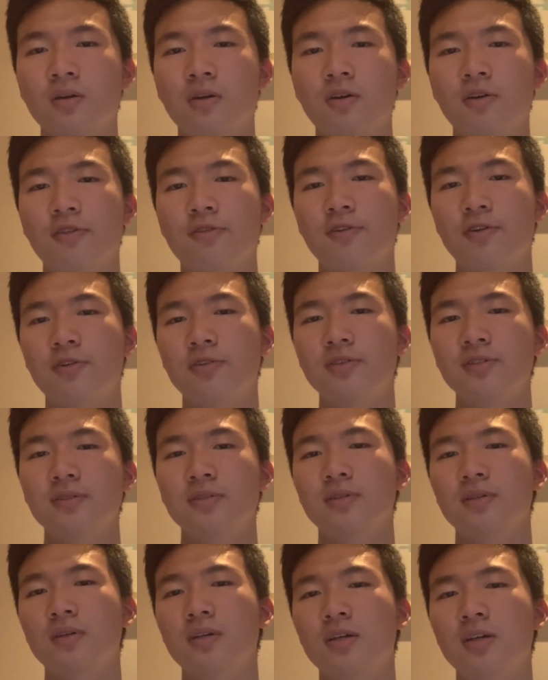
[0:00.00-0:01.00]
Third,
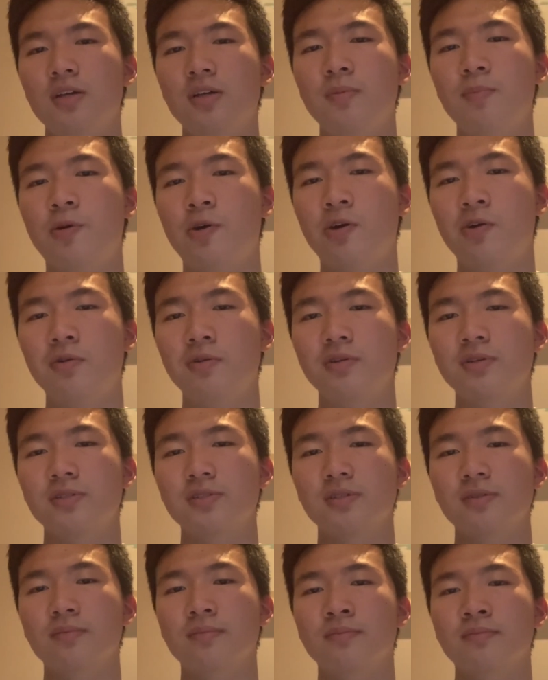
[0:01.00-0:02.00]

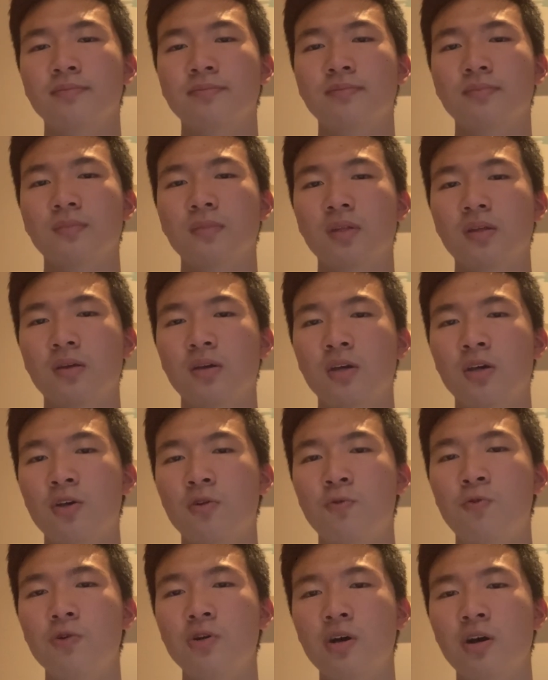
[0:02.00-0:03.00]
imperialism.
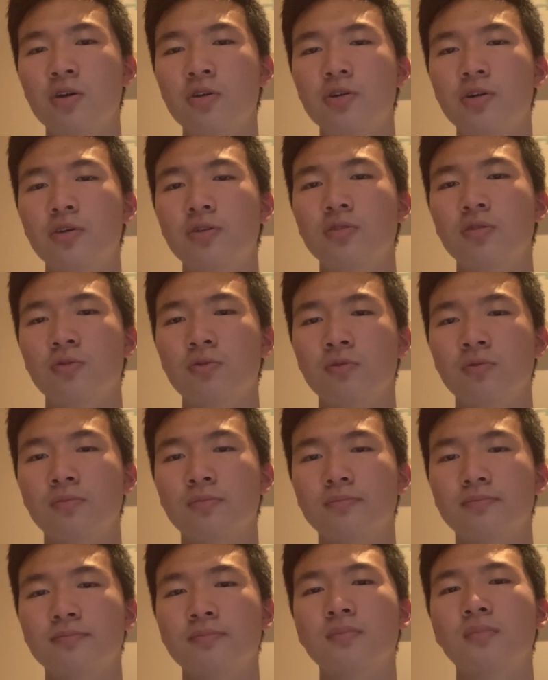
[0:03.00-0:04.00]
Who conquered whom?
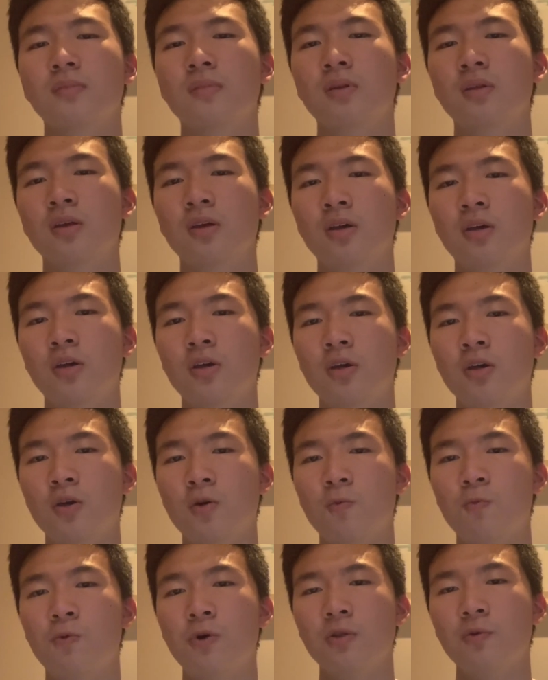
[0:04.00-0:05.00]

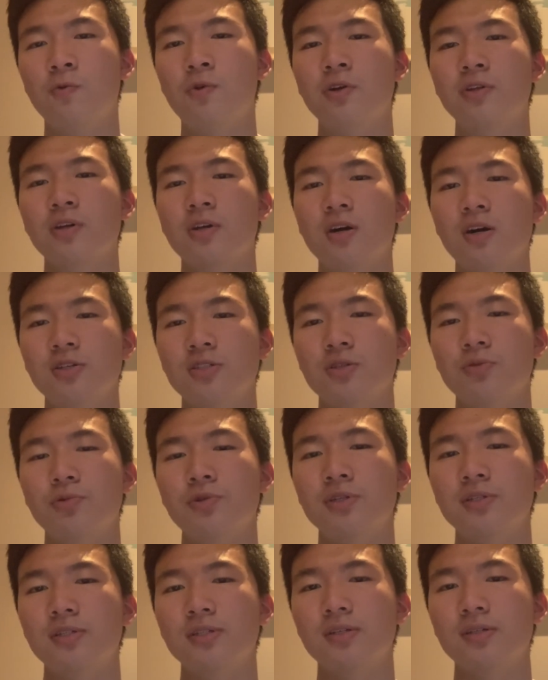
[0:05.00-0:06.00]
What were the
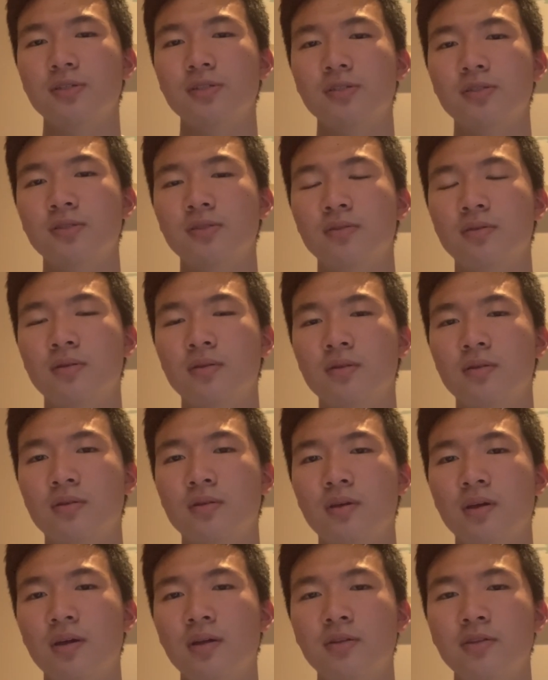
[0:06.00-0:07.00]
consequences?
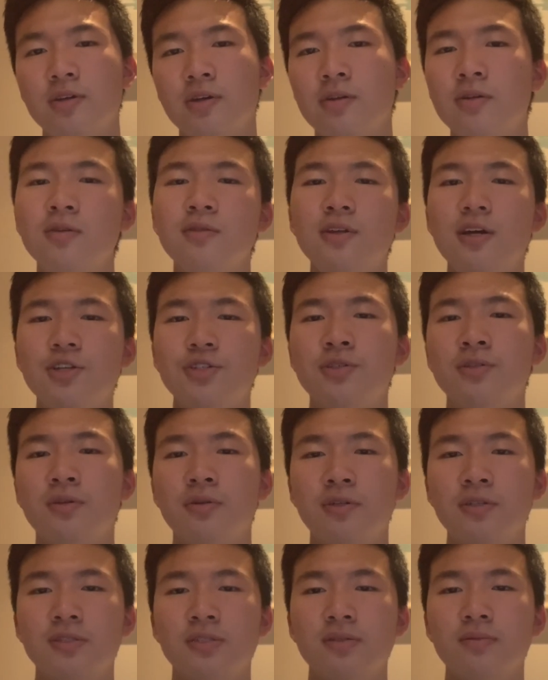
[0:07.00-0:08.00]
And then
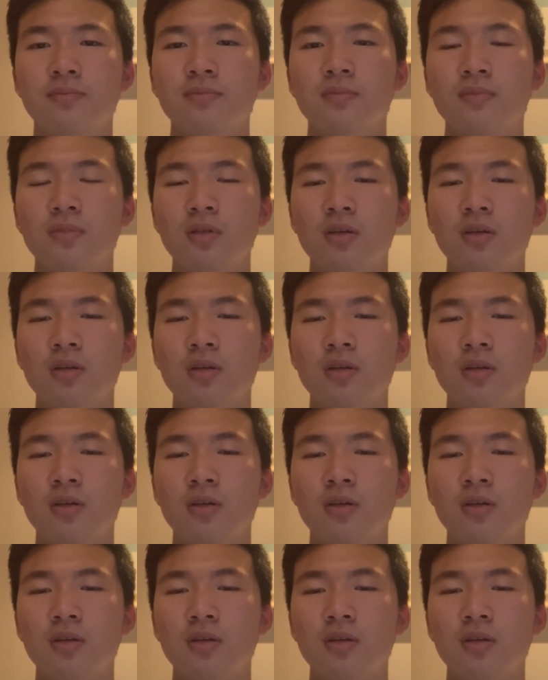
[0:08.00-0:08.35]
nationalism.